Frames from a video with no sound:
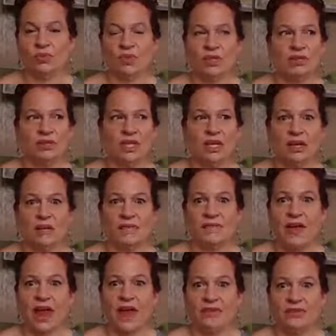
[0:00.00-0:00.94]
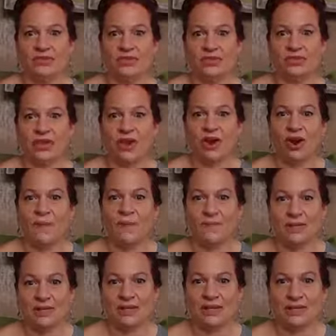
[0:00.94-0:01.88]
was like a five star
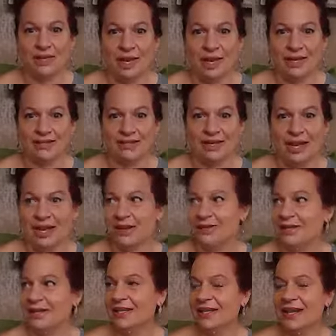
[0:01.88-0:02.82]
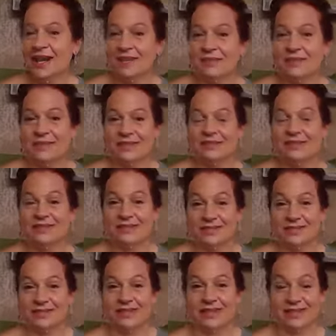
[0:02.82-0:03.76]
meal last time. Like I mean,
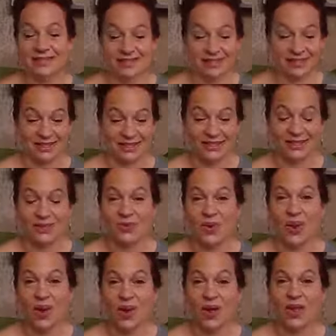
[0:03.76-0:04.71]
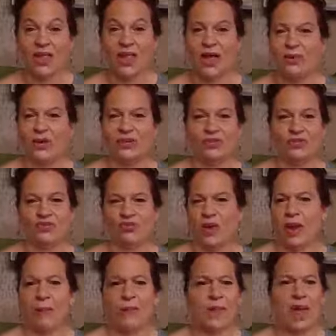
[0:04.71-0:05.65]
seriously, she went all out. We had
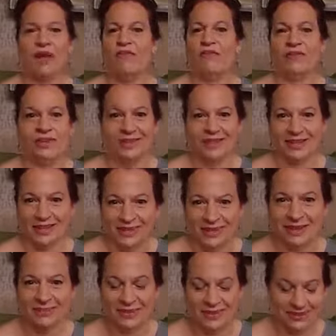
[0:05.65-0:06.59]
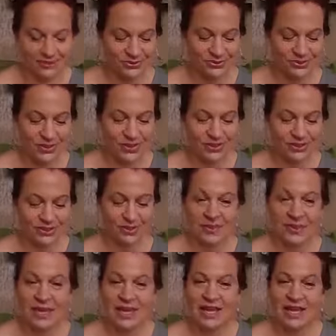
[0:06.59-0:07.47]
shrimp, everything. I mean, it was awesome.